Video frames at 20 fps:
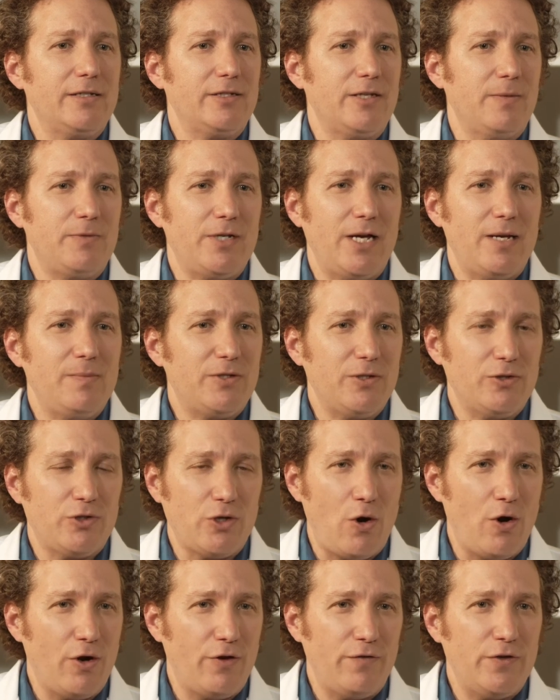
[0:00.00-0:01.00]
Sometimes there's
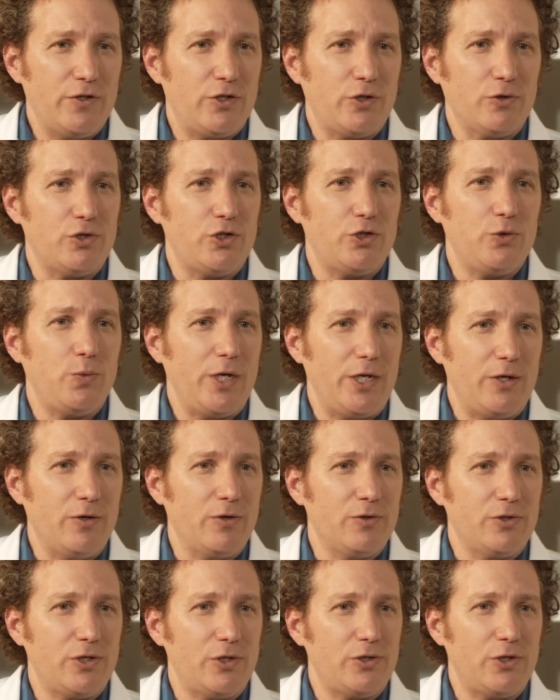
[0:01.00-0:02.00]
artificial
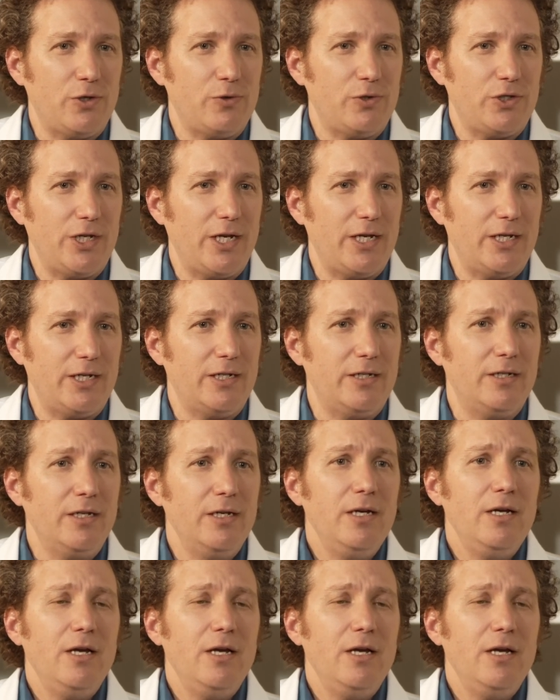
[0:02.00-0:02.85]
sweeteners associated